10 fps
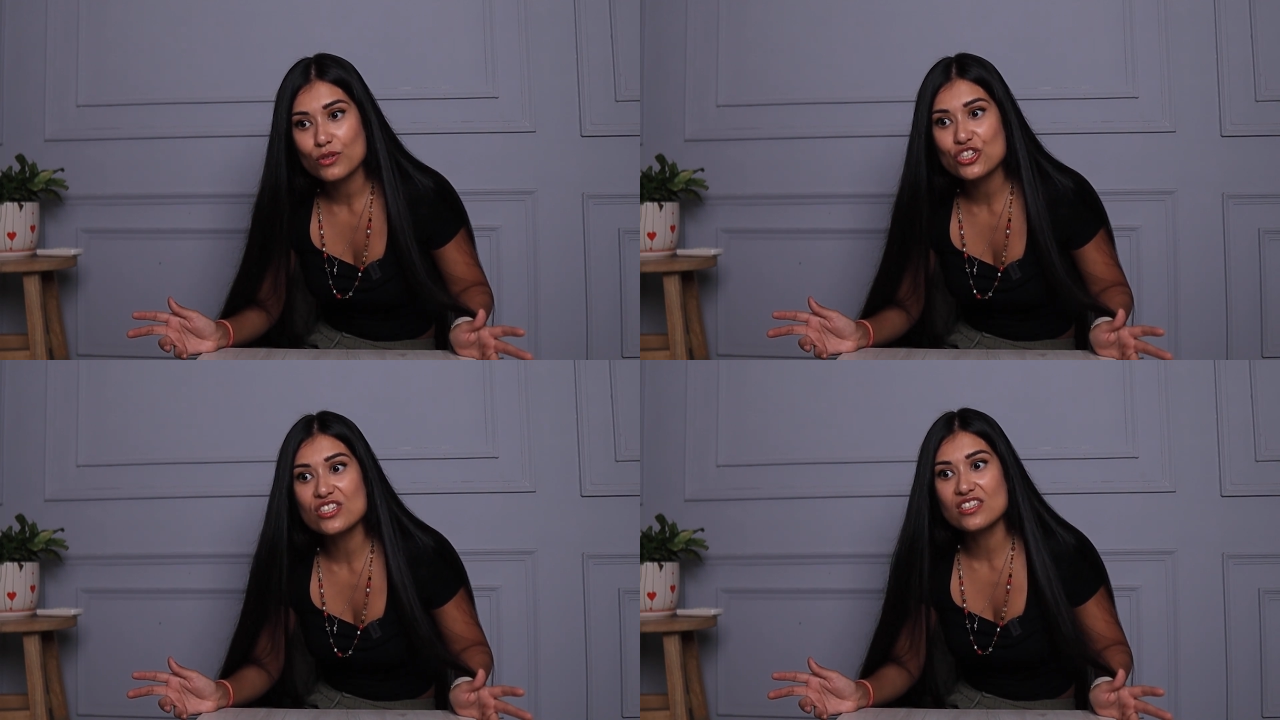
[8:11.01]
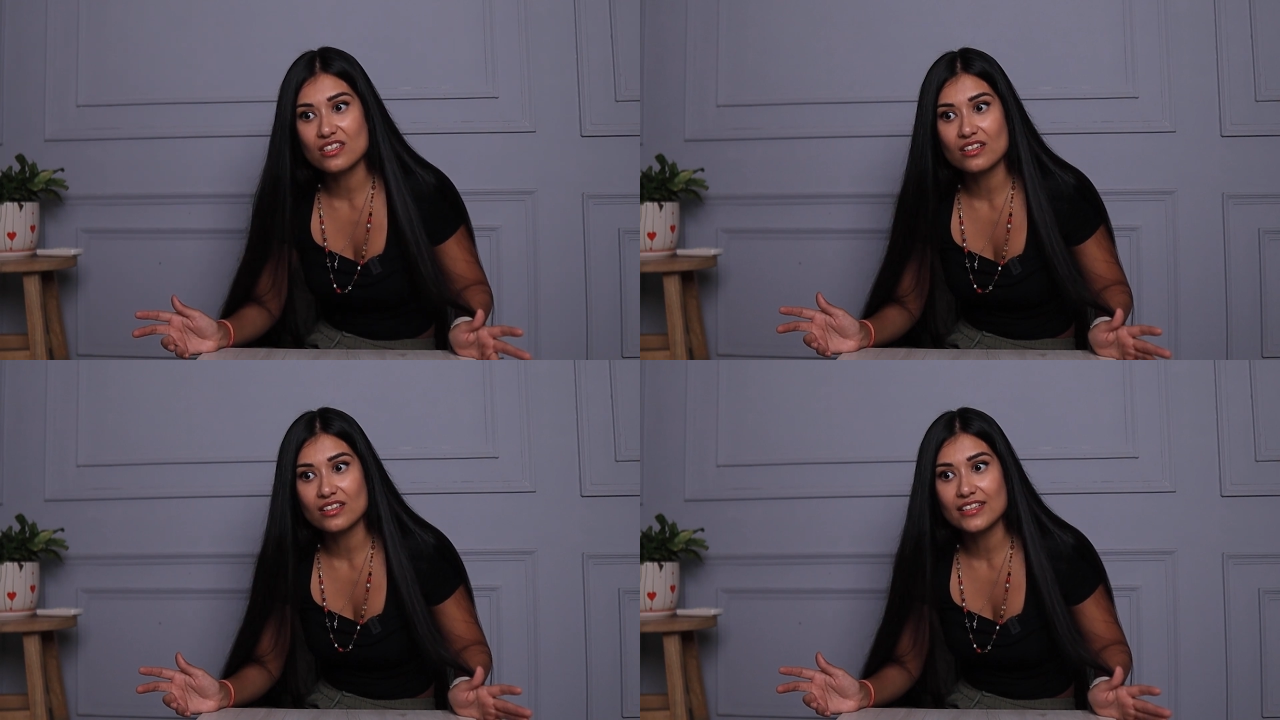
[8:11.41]
which
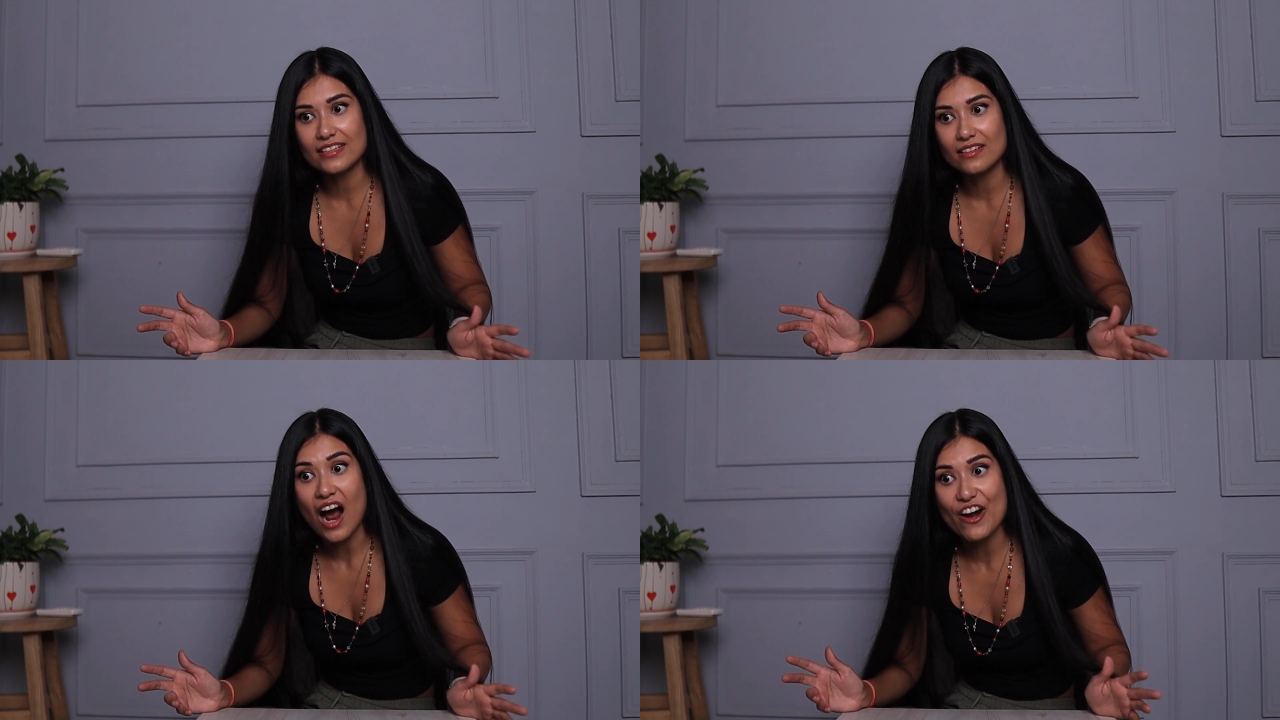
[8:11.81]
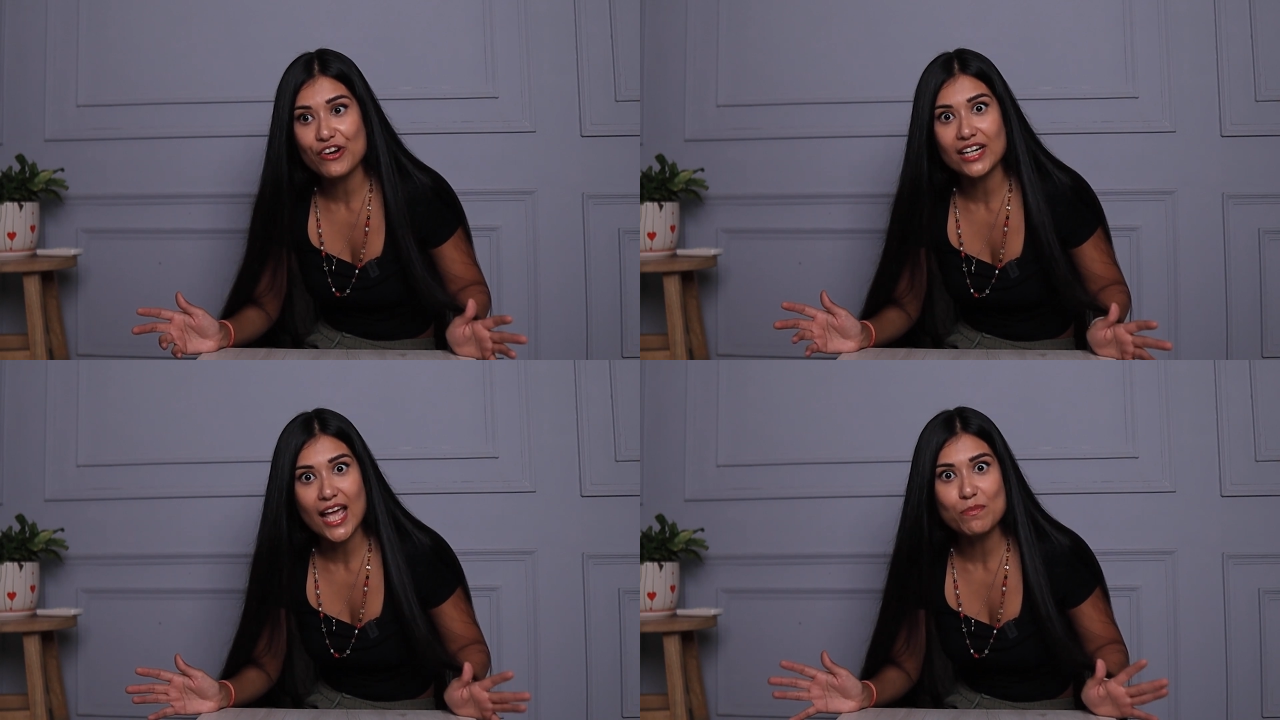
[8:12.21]
is
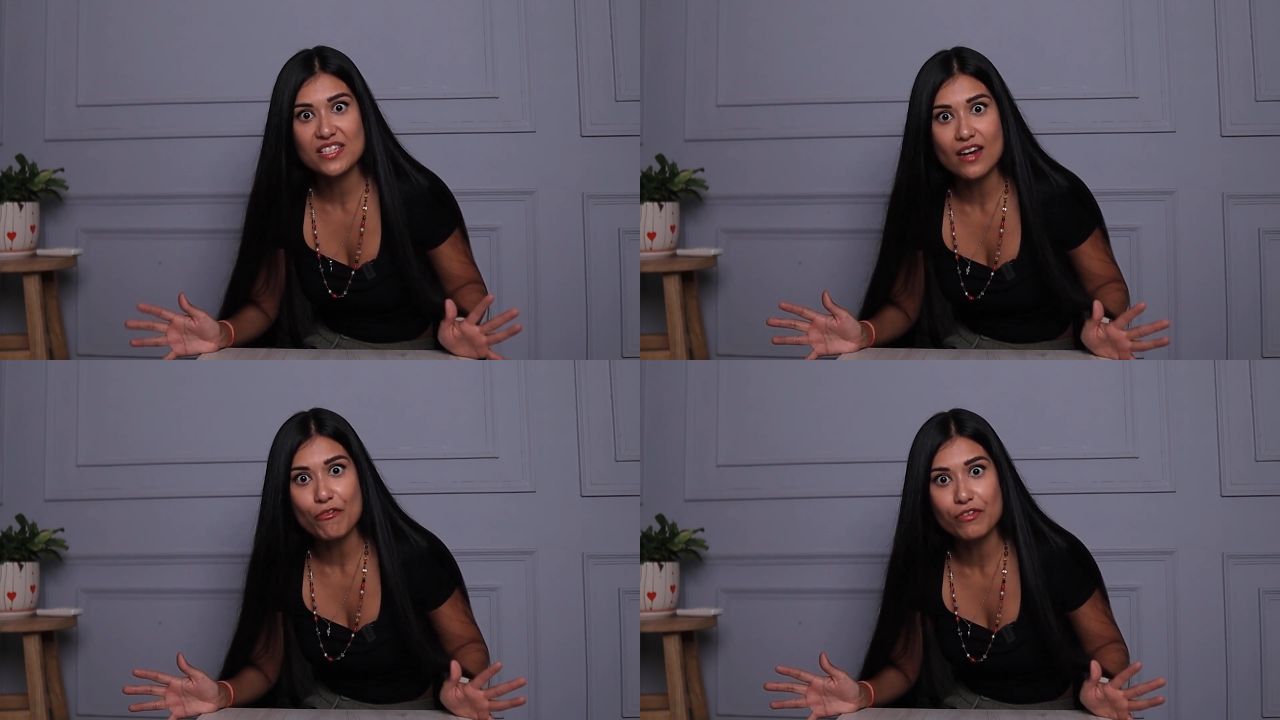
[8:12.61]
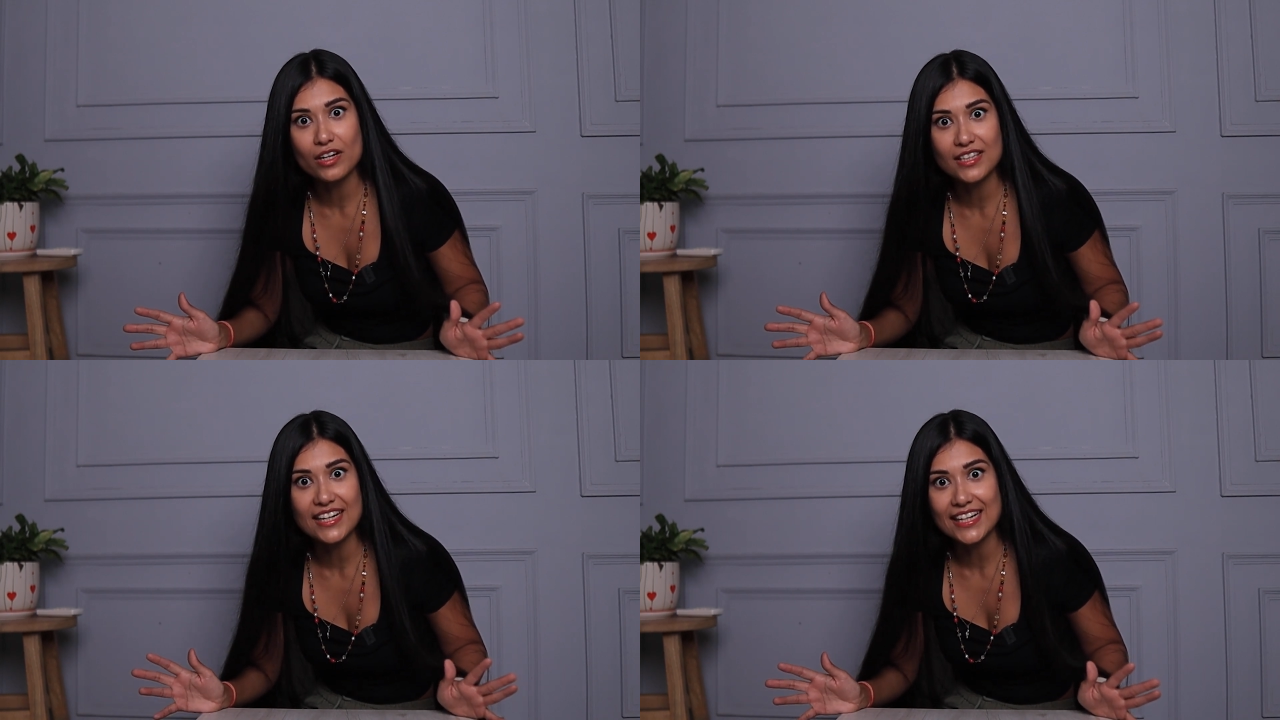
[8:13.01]
100 times tougher
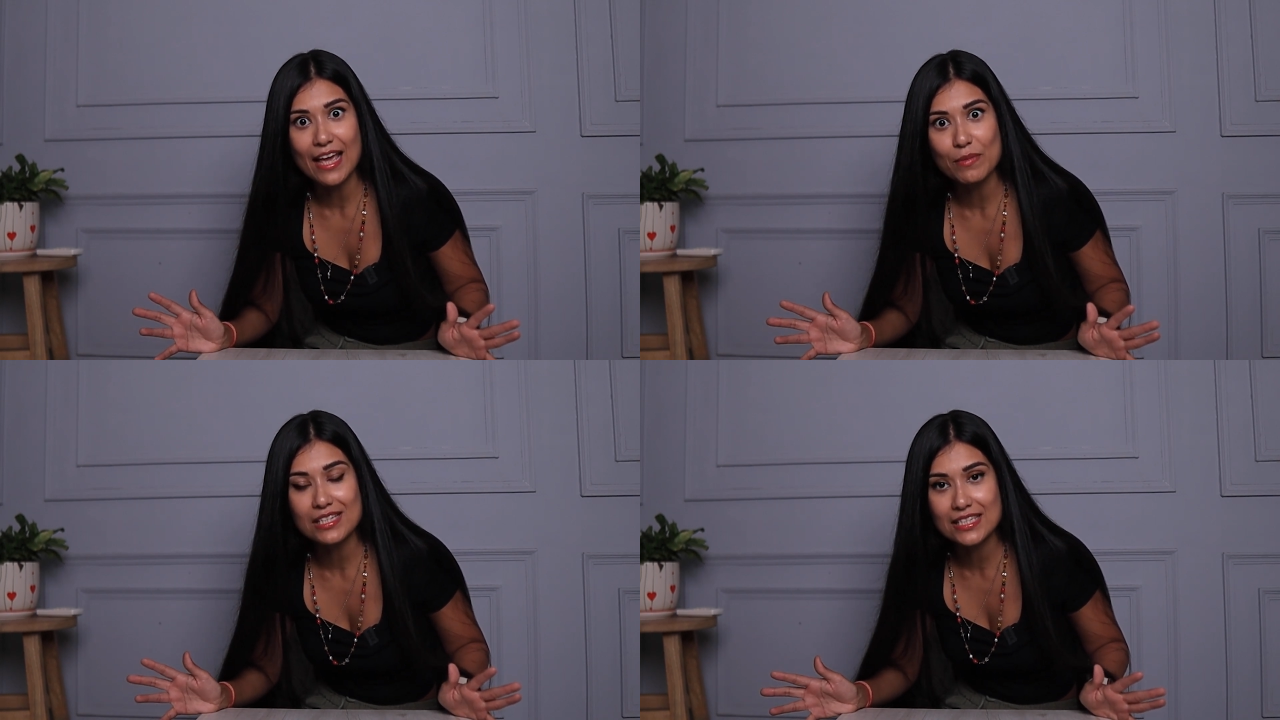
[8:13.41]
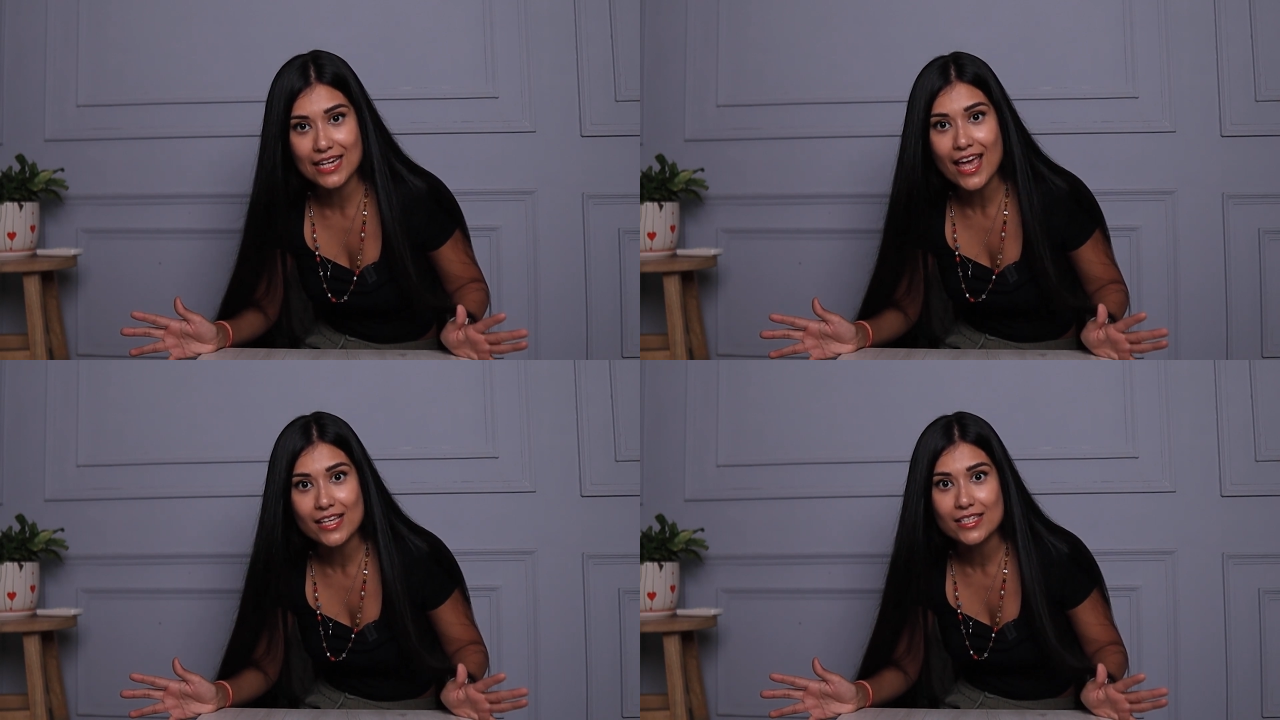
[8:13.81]
than climbing
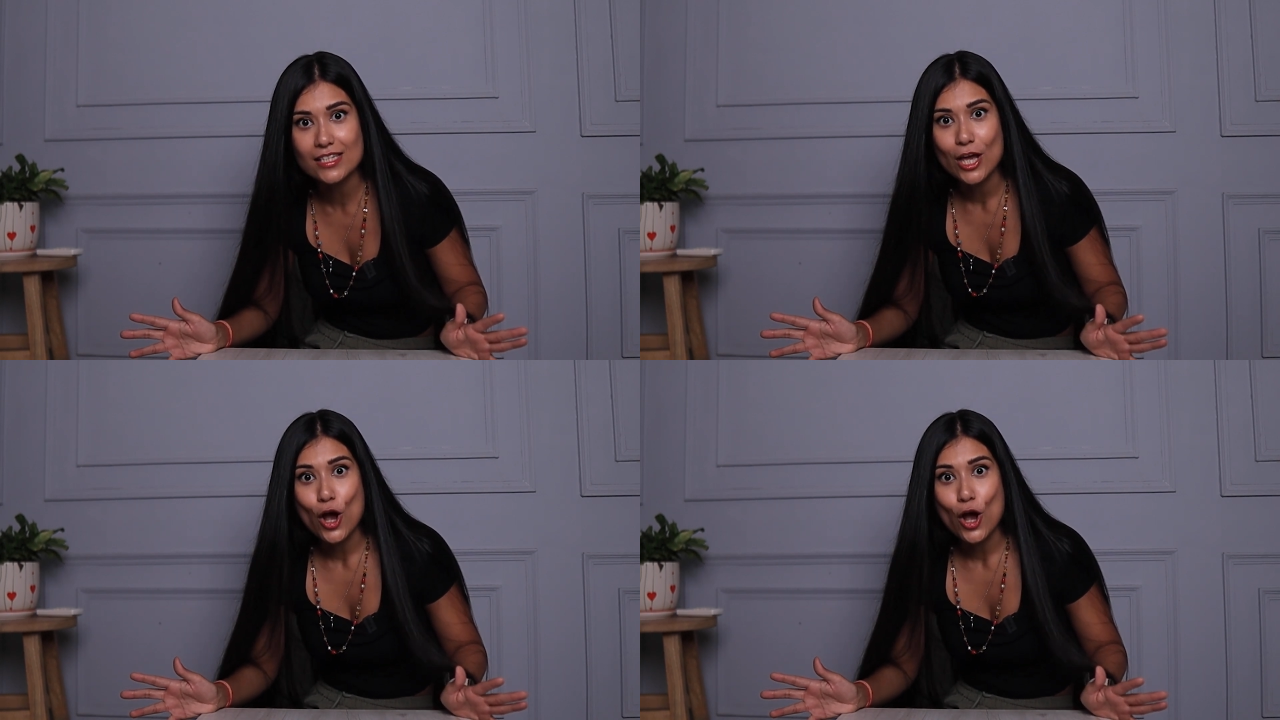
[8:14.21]
stairs.